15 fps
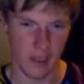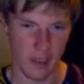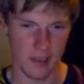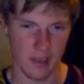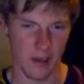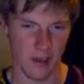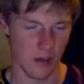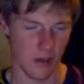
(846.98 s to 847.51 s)

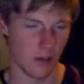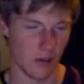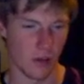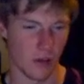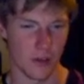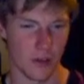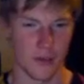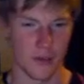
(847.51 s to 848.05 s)
Kofi Kingston
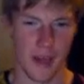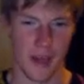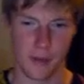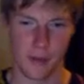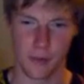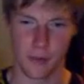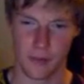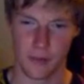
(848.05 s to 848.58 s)
got knocked
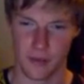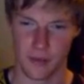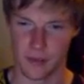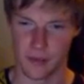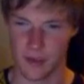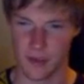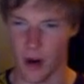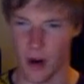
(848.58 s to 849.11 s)
off the
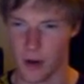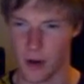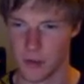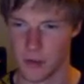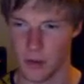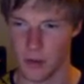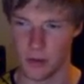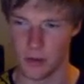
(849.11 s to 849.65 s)
apron, and this
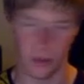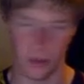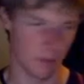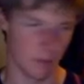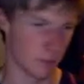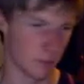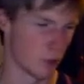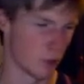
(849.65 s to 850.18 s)
guy was
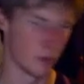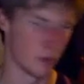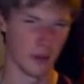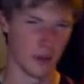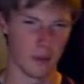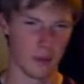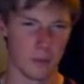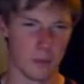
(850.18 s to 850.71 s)
holding him,
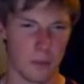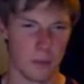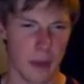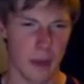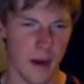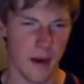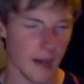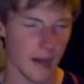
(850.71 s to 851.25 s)
put him on the
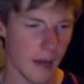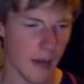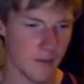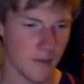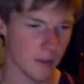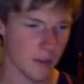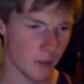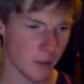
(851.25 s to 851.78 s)

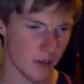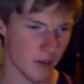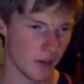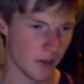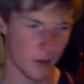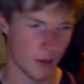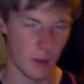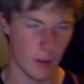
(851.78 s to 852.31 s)
barricade for
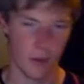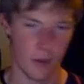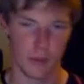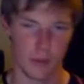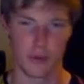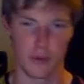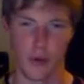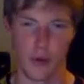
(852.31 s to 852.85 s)
some reason. I don't
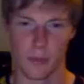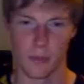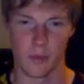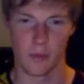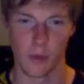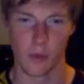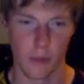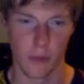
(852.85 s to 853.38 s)
know why he just
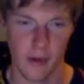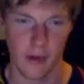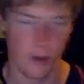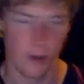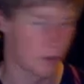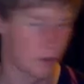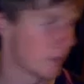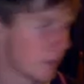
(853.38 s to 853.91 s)
dropped him to the
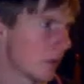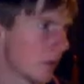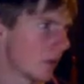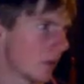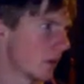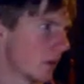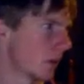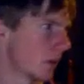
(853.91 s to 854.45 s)

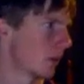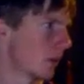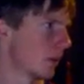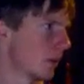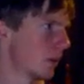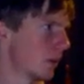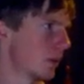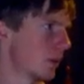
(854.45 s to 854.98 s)
ground, but
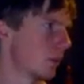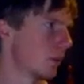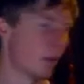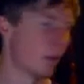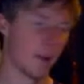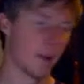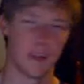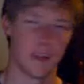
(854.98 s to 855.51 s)

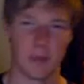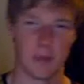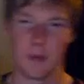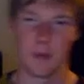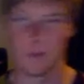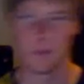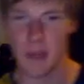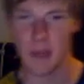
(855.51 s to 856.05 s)

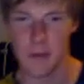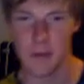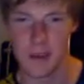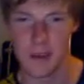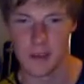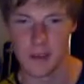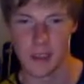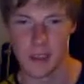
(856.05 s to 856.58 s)
whatever.
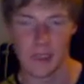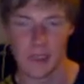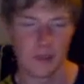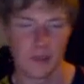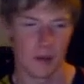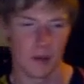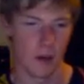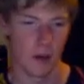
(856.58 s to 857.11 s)
Maybe he's
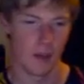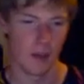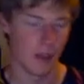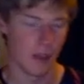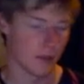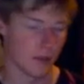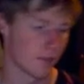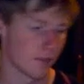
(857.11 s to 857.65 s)
a
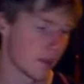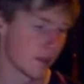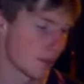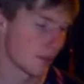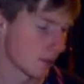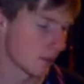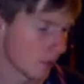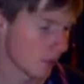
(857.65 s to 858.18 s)
Kofi
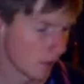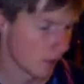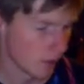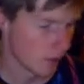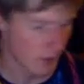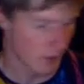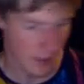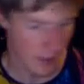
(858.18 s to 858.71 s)
Kingston fan. But
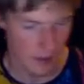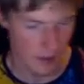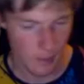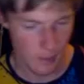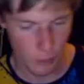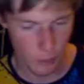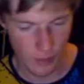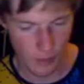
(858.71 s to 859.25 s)

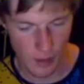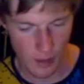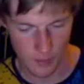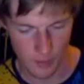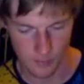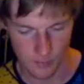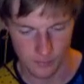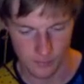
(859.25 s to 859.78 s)
yeah, he
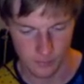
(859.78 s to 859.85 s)
put